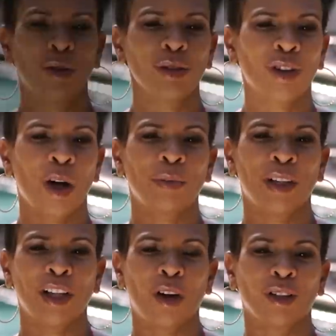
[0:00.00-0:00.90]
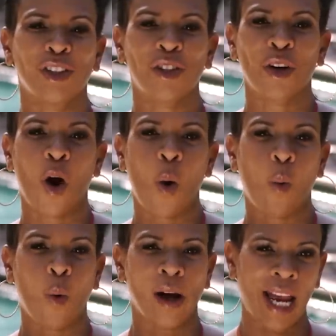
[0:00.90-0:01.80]
Cool sculpting only took
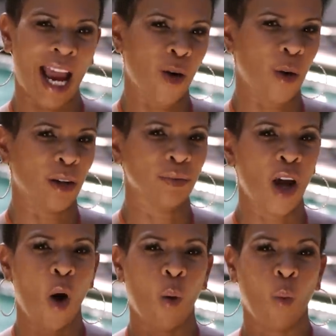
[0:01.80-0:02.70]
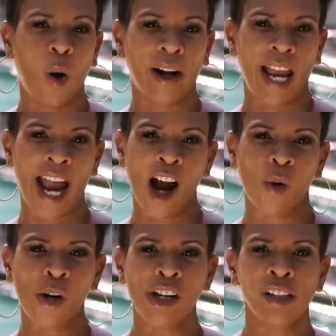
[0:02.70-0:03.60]
one hour. One
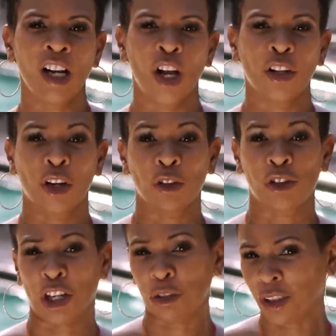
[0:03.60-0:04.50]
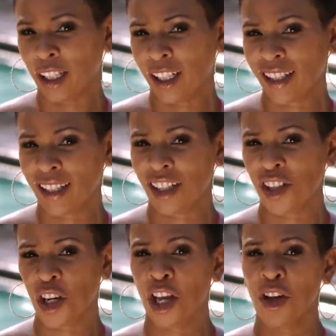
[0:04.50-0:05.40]
hour, no general
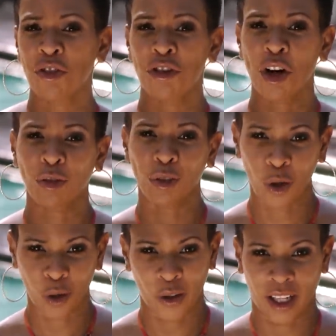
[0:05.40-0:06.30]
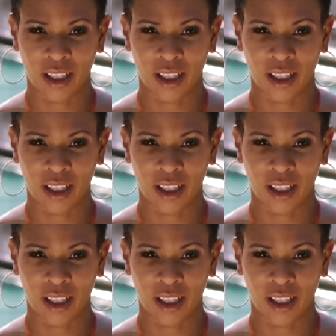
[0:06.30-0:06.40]
anesthesia, no local